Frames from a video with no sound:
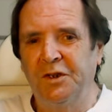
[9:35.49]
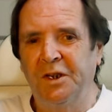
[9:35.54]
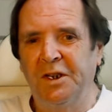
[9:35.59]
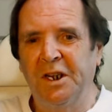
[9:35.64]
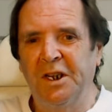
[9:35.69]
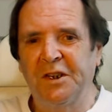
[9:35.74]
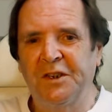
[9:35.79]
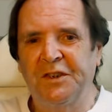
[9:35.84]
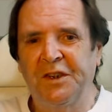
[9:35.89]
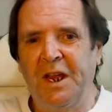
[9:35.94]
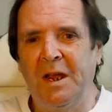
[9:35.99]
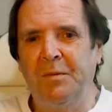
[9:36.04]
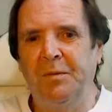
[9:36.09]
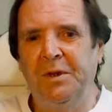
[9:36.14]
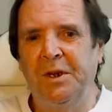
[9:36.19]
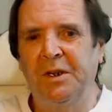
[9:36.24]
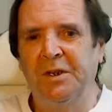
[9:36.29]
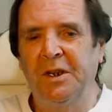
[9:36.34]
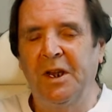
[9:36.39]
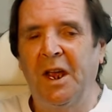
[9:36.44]
and
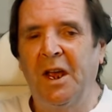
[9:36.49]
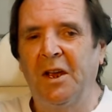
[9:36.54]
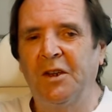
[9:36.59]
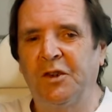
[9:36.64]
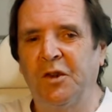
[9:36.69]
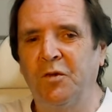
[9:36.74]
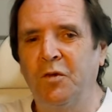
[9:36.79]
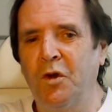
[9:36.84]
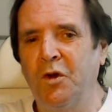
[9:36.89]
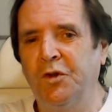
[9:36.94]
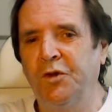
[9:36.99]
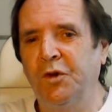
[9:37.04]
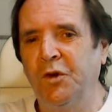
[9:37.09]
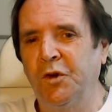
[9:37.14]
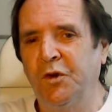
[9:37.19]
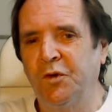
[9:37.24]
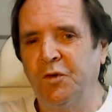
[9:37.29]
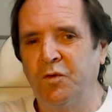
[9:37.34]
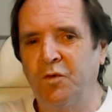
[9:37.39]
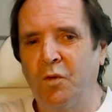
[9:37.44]
accepted that it has a
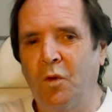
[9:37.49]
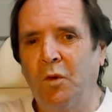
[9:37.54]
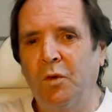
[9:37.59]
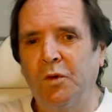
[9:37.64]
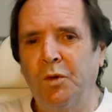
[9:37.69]
reduced role